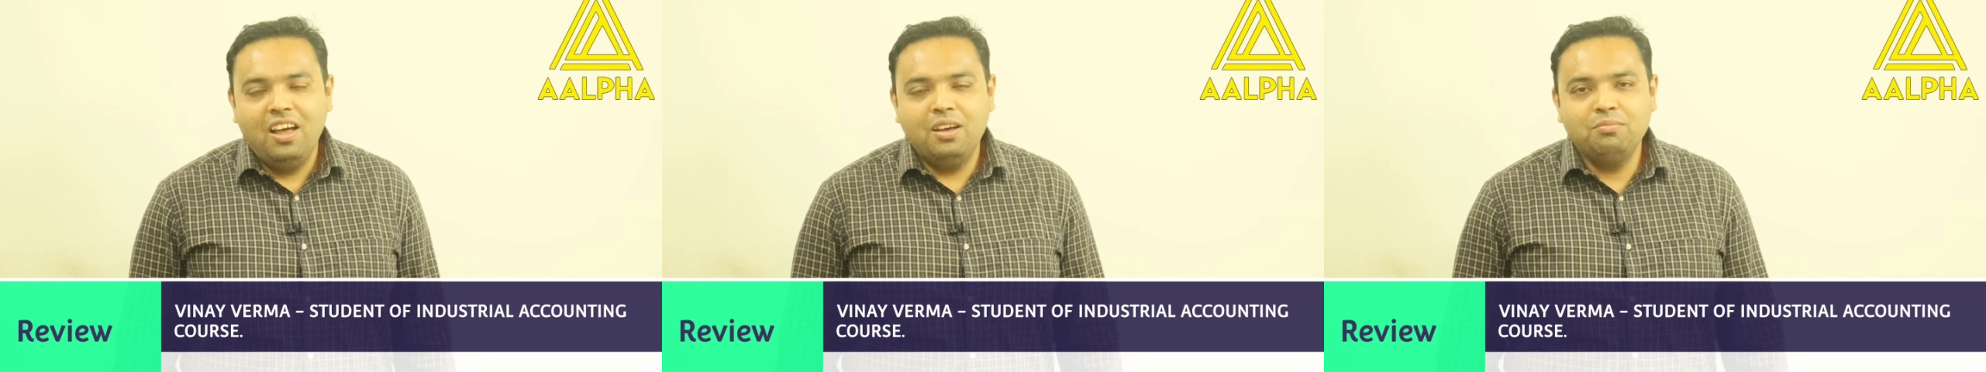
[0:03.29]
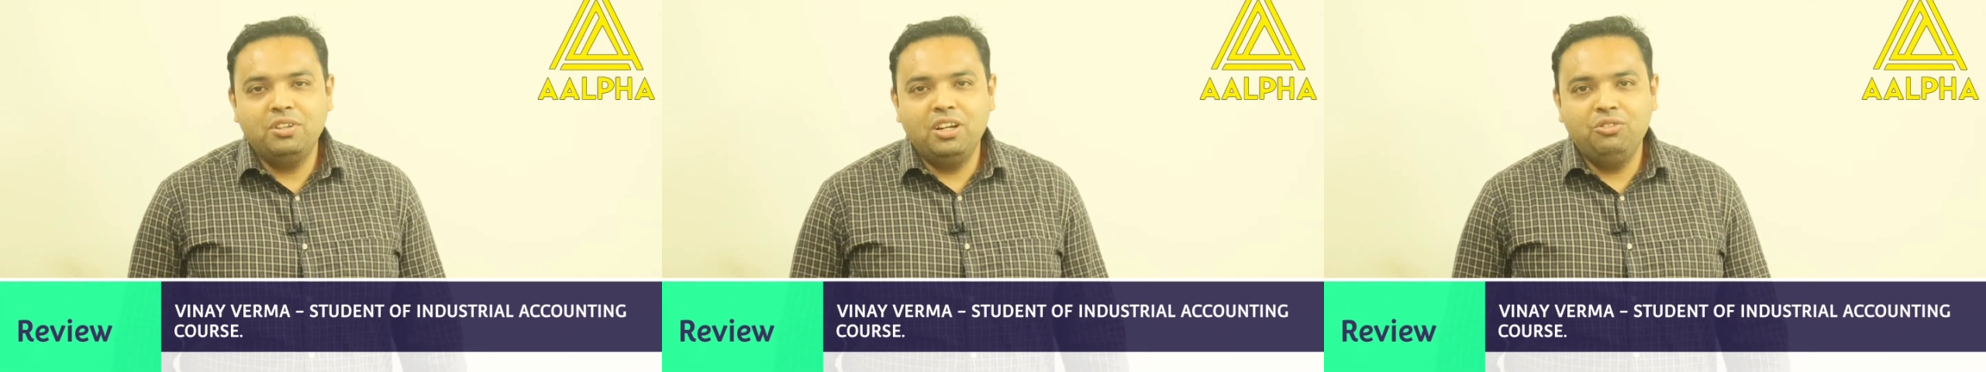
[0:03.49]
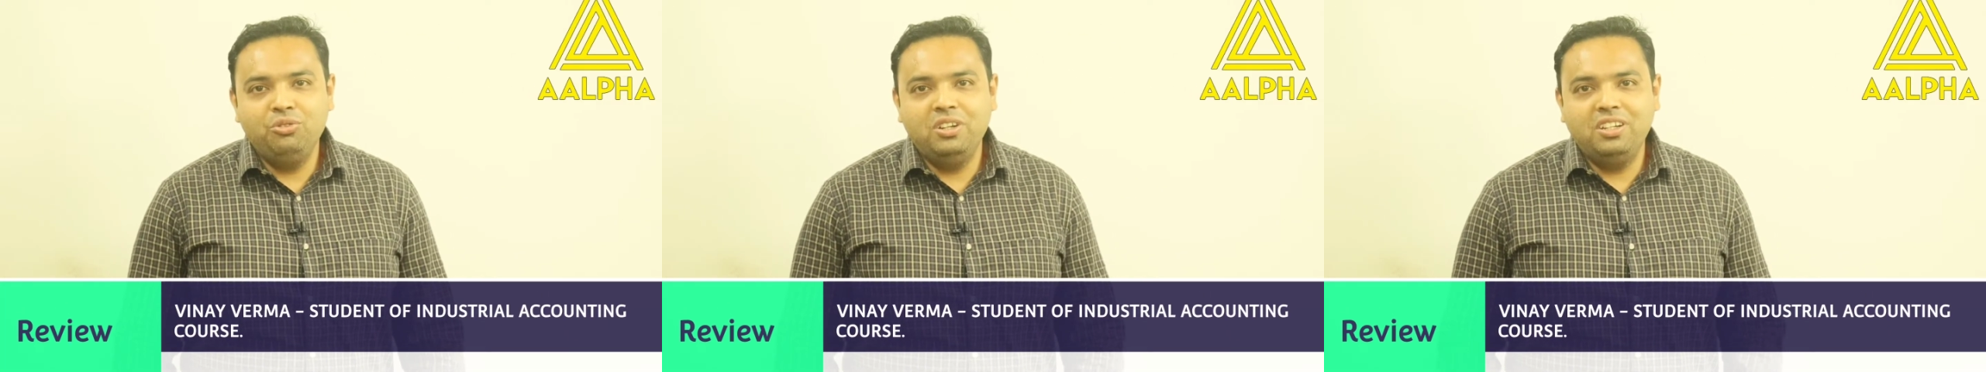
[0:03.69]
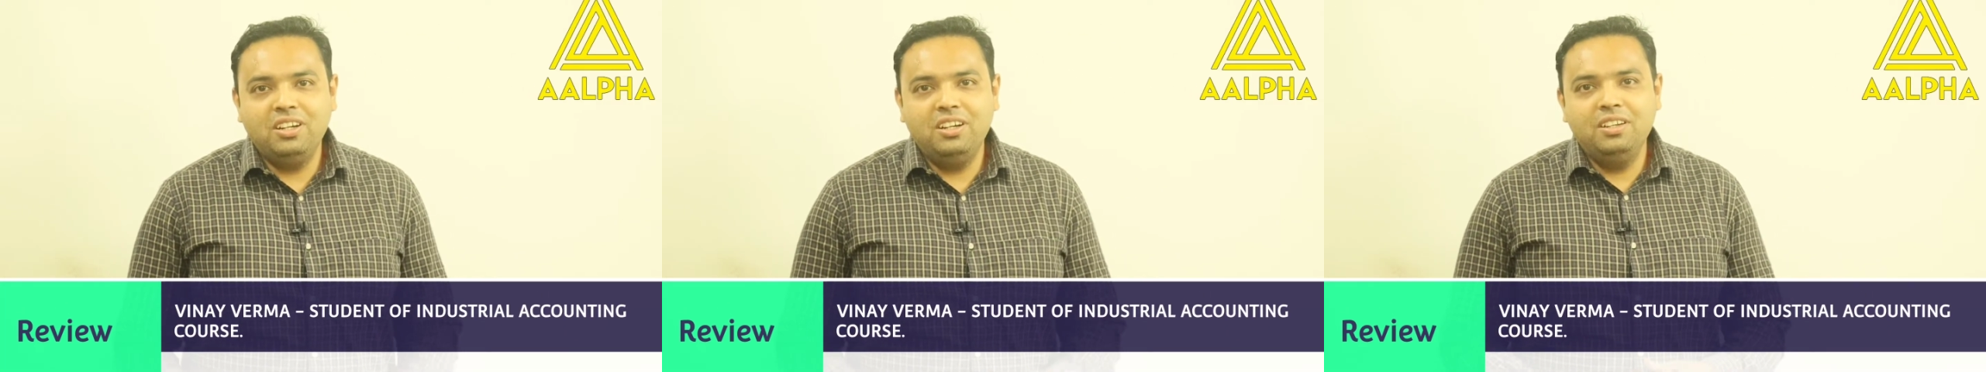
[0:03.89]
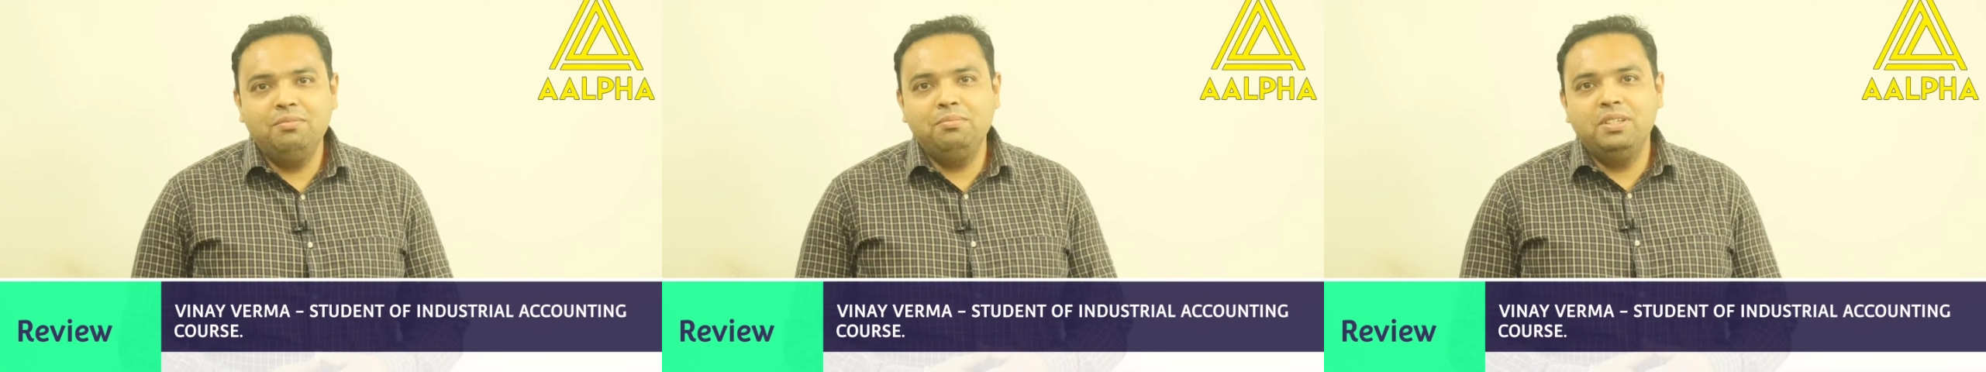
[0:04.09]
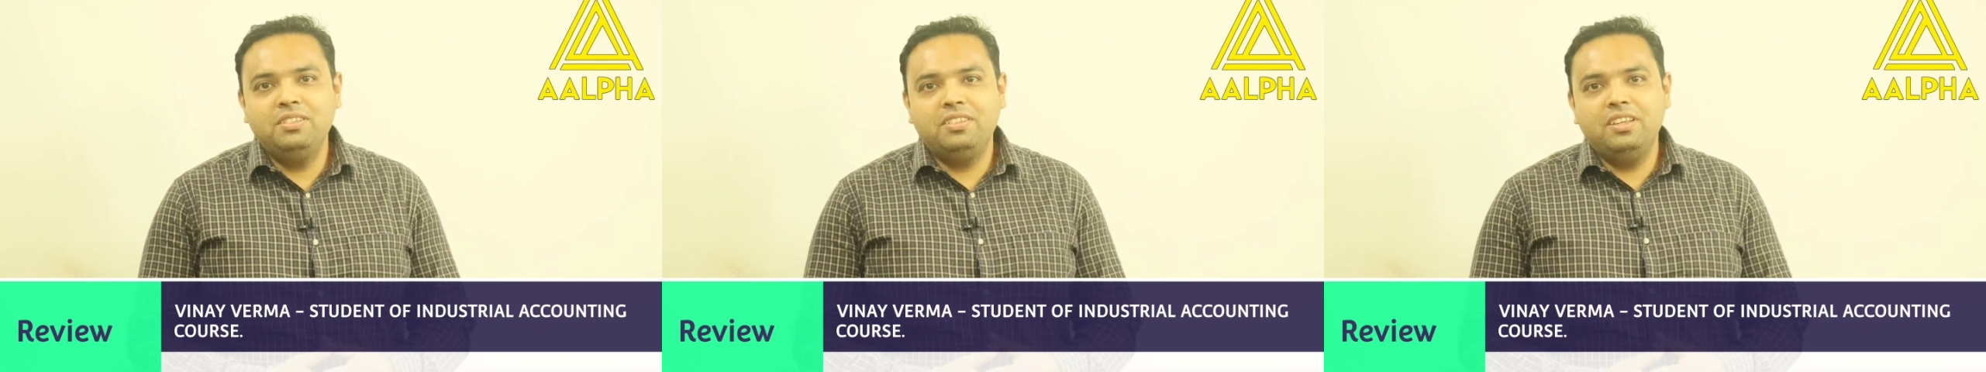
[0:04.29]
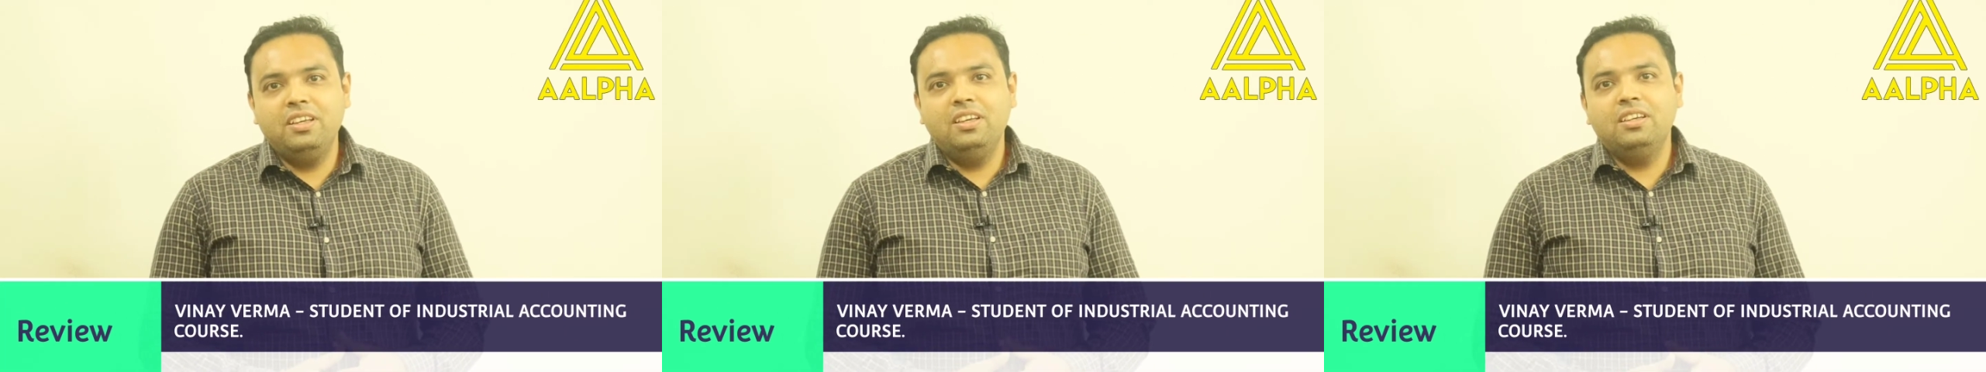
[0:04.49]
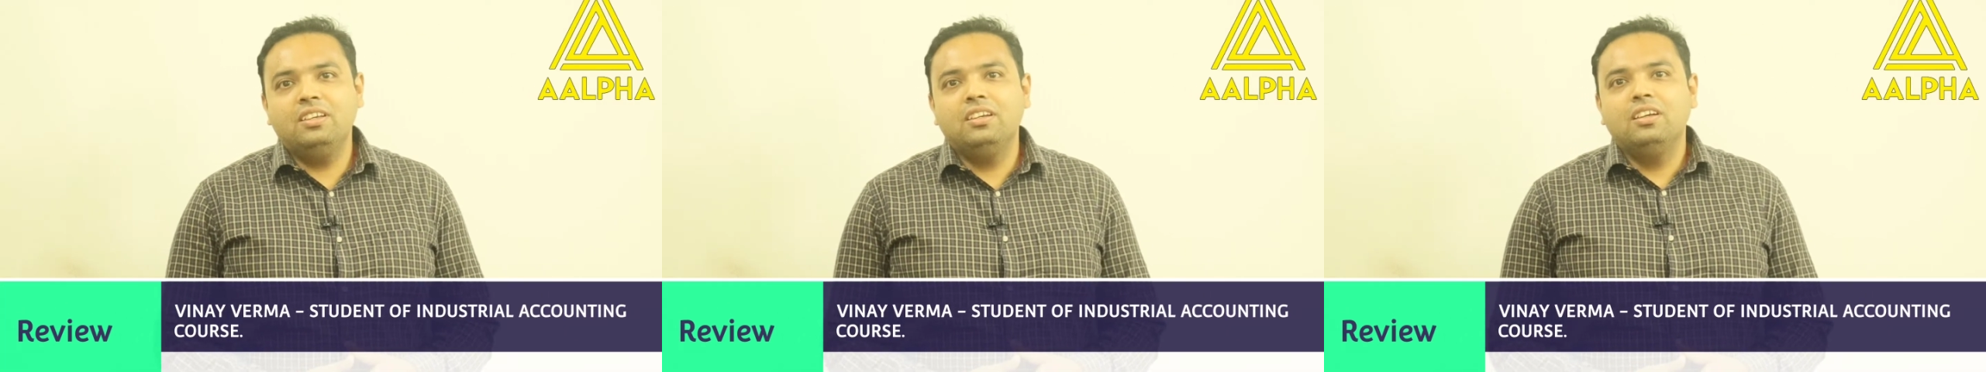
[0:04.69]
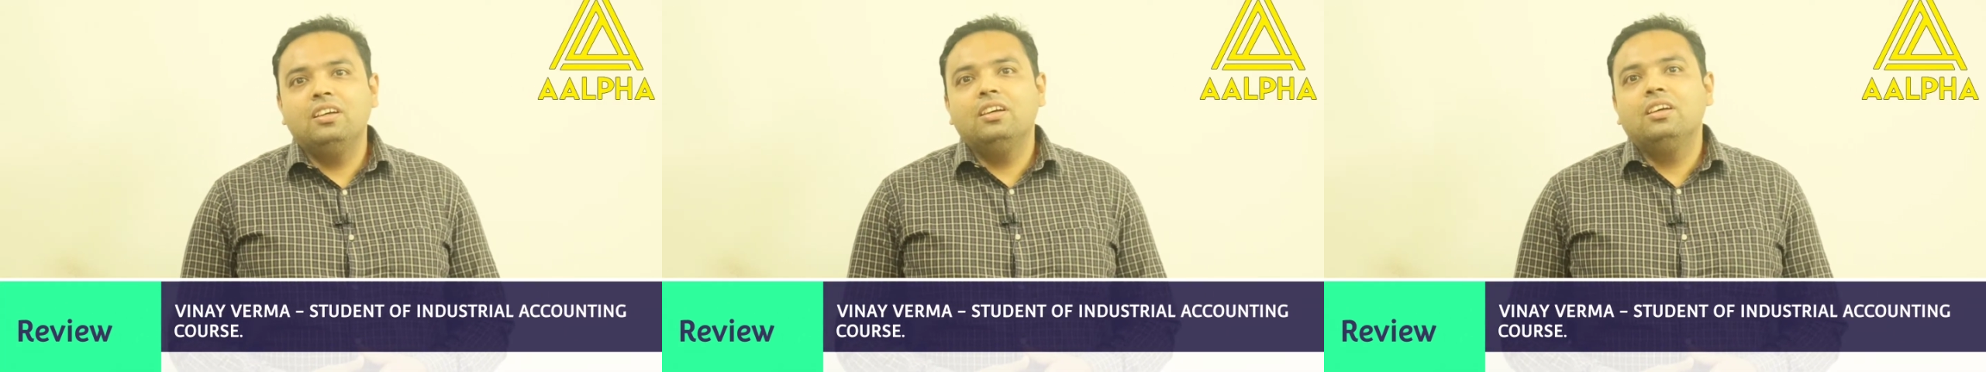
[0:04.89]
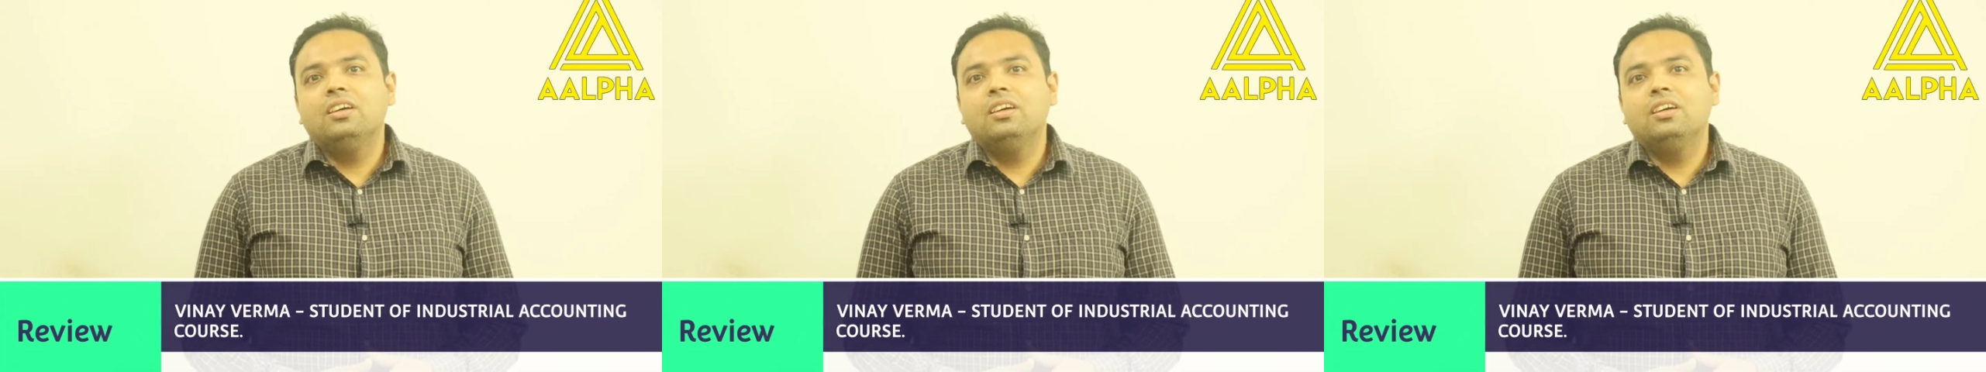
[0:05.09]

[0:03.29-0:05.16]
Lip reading: I am graduated in BCA.